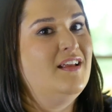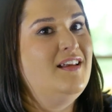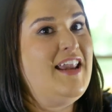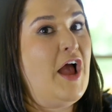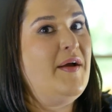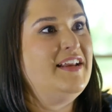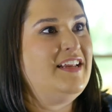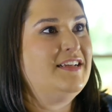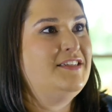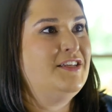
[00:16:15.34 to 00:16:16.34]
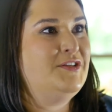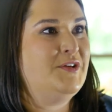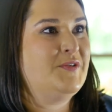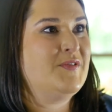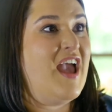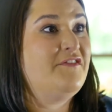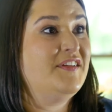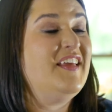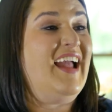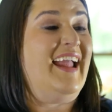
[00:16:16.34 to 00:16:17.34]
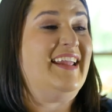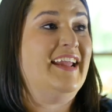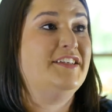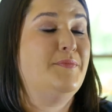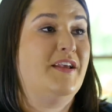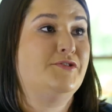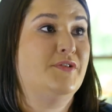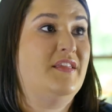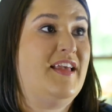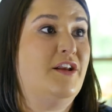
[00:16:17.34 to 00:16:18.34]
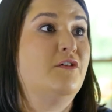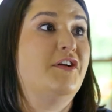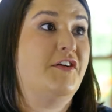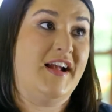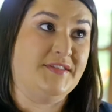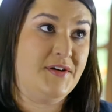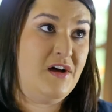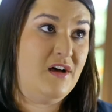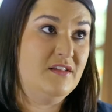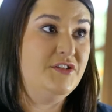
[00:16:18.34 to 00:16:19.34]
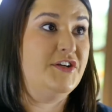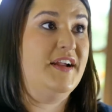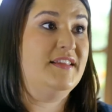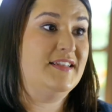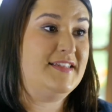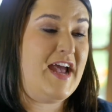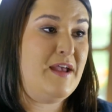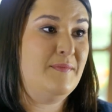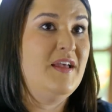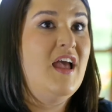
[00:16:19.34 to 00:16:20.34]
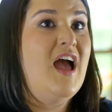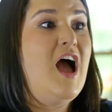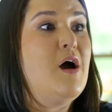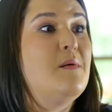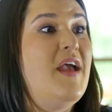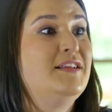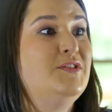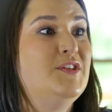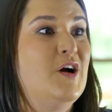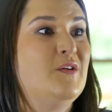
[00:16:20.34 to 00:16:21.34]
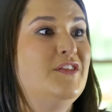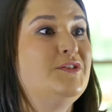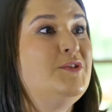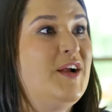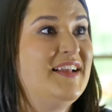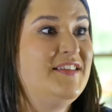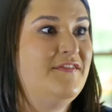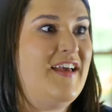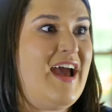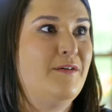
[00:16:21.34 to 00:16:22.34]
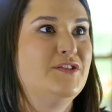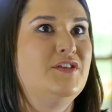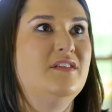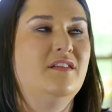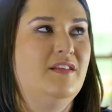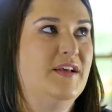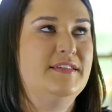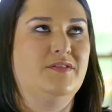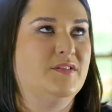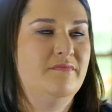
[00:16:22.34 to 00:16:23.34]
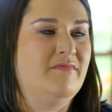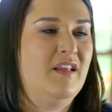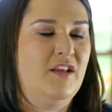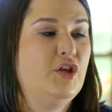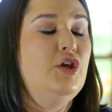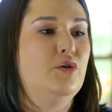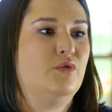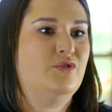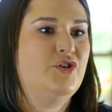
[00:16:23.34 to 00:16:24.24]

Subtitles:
now I need to do everything I can to make sure that they don't regress at all during this time. And so the stress of that was huge.